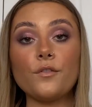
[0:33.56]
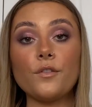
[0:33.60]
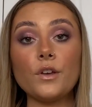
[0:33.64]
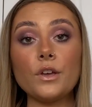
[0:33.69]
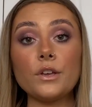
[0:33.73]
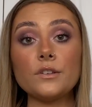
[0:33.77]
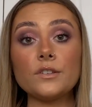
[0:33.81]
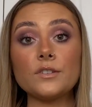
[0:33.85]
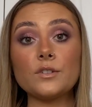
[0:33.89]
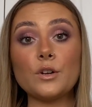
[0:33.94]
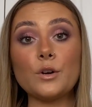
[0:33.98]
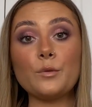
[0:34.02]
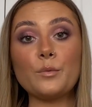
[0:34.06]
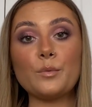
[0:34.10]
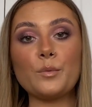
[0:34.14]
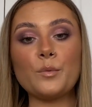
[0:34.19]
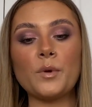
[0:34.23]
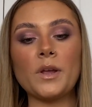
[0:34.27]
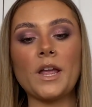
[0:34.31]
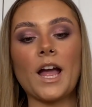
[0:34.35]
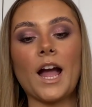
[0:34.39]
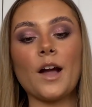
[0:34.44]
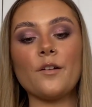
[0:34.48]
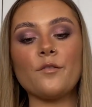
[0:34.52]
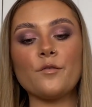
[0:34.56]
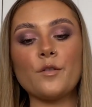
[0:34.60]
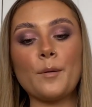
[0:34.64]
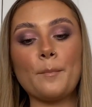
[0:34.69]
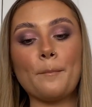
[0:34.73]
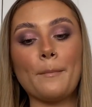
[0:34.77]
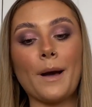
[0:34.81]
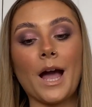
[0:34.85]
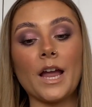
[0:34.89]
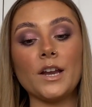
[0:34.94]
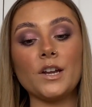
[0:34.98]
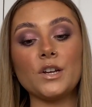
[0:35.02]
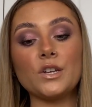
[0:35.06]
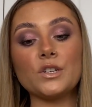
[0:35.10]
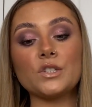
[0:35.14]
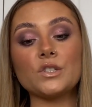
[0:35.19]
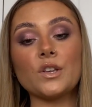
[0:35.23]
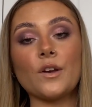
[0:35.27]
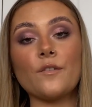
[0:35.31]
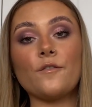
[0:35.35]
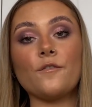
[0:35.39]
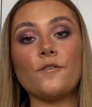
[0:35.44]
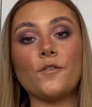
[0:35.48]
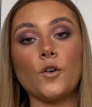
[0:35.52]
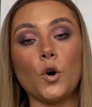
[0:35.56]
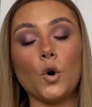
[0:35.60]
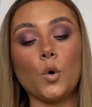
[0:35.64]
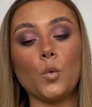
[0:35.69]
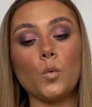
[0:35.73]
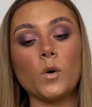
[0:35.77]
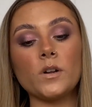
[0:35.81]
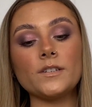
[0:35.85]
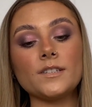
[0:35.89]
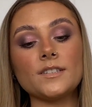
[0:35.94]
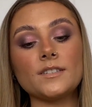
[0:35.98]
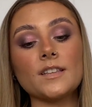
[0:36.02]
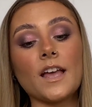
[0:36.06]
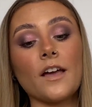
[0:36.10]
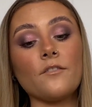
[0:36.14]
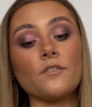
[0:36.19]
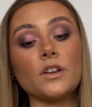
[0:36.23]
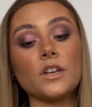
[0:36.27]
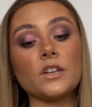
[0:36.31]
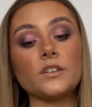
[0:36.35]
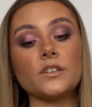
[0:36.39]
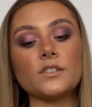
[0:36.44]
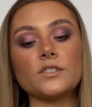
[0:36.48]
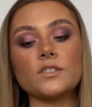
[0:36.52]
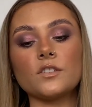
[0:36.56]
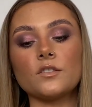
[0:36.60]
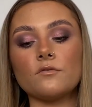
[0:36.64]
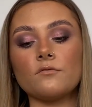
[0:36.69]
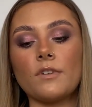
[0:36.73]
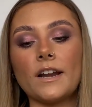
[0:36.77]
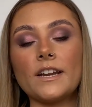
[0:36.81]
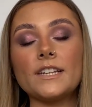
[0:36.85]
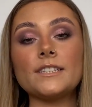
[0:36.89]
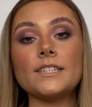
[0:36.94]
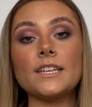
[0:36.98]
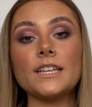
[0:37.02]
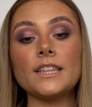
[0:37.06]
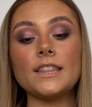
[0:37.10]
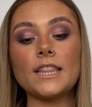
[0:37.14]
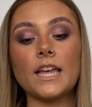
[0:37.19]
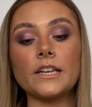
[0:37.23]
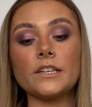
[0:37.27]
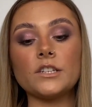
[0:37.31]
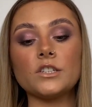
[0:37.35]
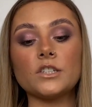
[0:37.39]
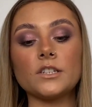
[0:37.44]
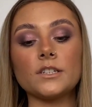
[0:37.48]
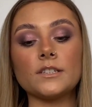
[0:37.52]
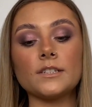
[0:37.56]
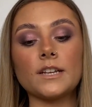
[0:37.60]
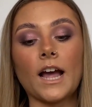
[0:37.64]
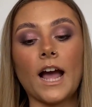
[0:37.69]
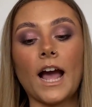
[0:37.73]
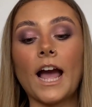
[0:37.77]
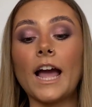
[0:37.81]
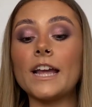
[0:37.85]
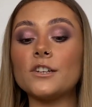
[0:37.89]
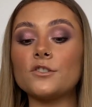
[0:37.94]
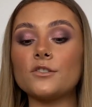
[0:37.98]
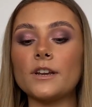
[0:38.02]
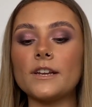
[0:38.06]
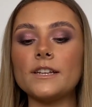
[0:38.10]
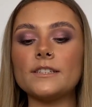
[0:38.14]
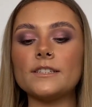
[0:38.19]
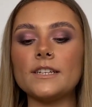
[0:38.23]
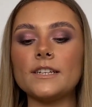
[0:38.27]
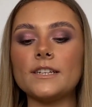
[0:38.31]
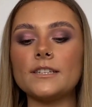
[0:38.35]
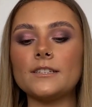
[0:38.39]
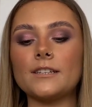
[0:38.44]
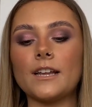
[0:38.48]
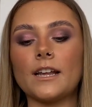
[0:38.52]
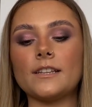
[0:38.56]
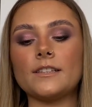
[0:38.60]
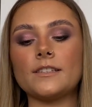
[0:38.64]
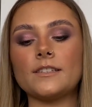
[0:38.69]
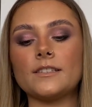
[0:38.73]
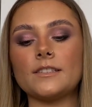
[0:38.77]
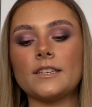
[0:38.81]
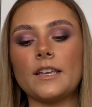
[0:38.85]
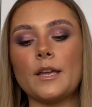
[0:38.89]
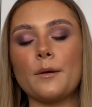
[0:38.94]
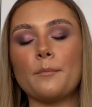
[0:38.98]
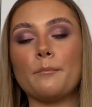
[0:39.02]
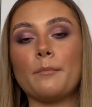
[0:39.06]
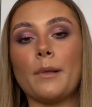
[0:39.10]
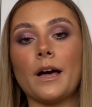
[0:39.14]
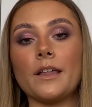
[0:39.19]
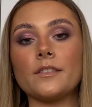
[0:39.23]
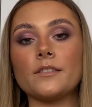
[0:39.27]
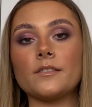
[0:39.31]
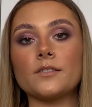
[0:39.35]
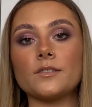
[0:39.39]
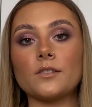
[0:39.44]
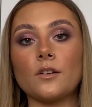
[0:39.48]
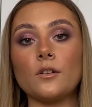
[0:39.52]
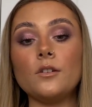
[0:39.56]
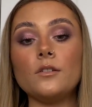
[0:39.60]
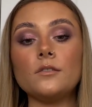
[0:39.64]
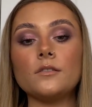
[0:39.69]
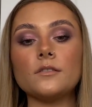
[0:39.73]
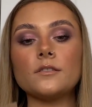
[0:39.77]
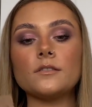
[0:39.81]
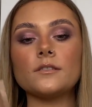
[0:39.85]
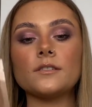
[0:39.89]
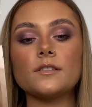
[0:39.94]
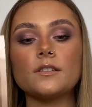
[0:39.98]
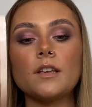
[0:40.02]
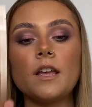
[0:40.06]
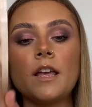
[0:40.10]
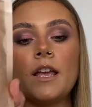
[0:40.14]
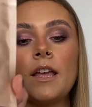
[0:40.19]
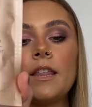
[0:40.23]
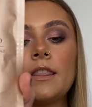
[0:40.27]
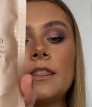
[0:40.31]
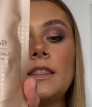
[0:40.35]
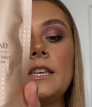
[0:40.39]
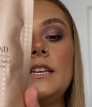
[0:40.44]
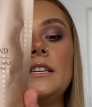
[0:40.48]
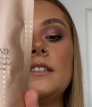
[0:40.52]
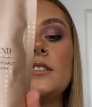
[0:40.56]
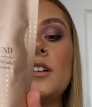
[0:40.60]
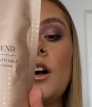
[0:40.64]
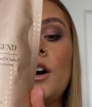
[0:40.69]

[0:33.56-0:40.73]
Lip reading: First up, we have the -417 Serenity Legend Hydrating Dead Sea Bath Salts. These